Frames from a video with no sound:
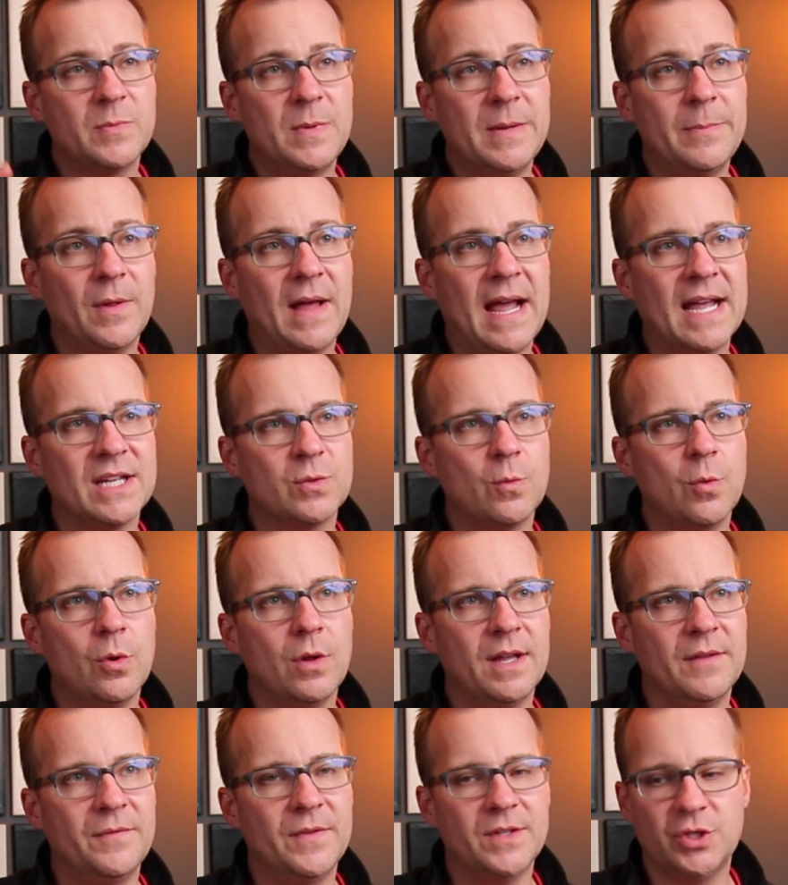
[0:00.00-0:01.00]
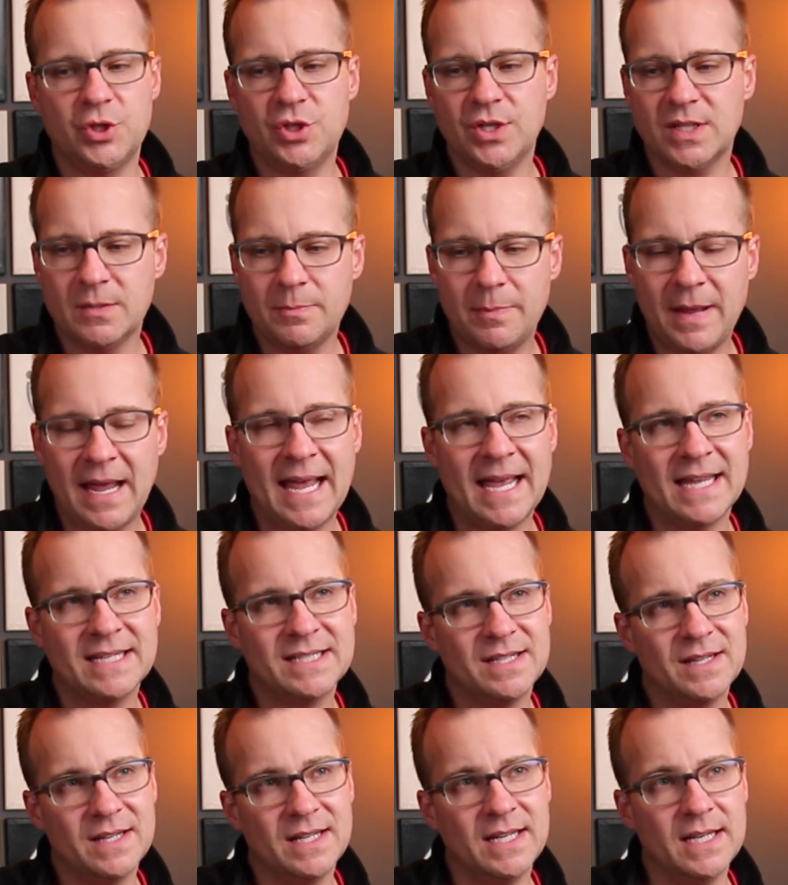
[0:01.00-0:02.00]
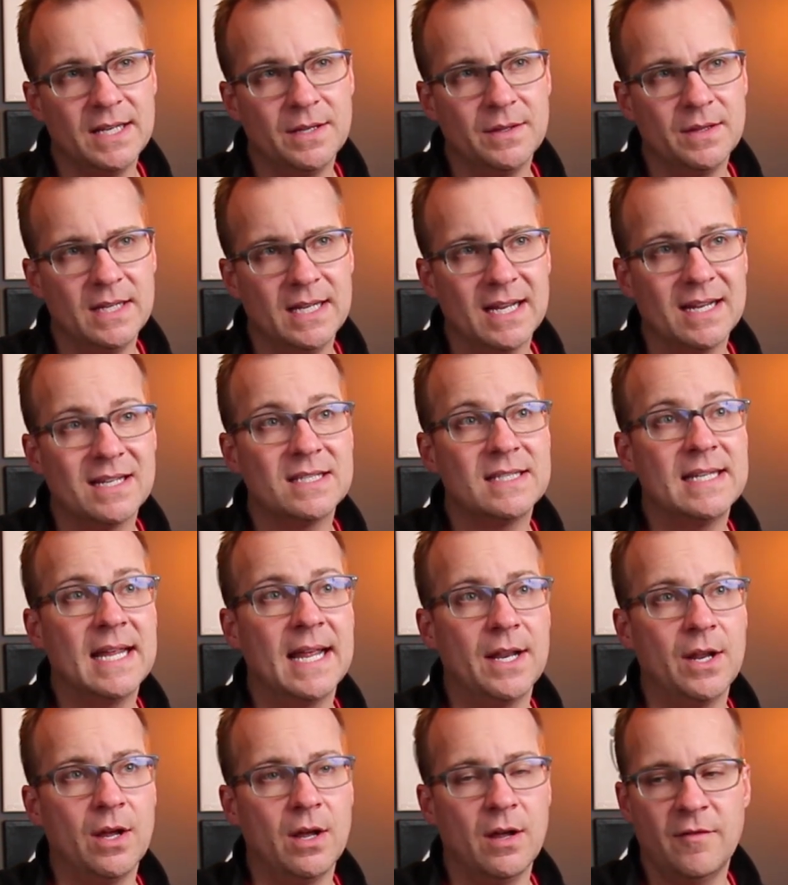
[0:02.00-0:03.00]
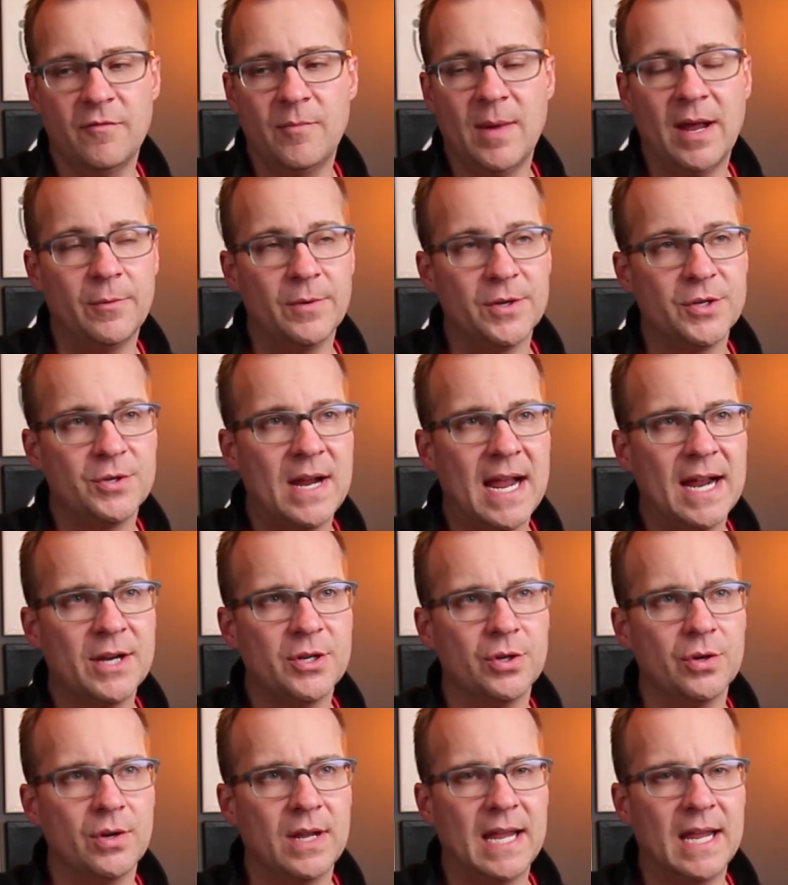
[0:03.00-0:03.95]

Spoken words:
people ask, well, if it's just past the extent of my retractor,